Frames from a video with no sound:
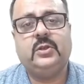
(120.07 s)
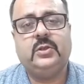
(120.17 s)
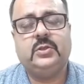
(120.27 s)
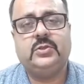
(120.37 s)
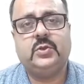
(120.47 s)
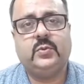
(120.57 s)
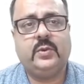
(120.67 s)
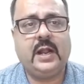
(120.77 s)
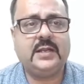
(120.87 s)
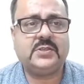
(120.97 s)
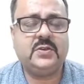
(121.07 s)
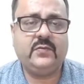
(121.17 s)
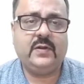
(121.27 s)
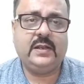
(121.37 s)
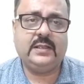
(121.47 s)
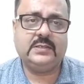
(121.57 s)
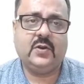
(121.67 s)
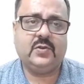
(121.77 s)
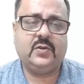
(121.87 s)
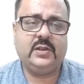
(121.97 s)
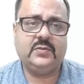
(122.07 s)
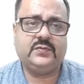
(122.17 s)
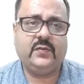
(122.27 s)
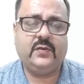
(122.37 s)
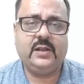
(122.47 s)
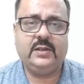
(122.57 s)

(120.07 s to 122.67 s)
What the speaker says: So ultrasonic welding is not only used for welding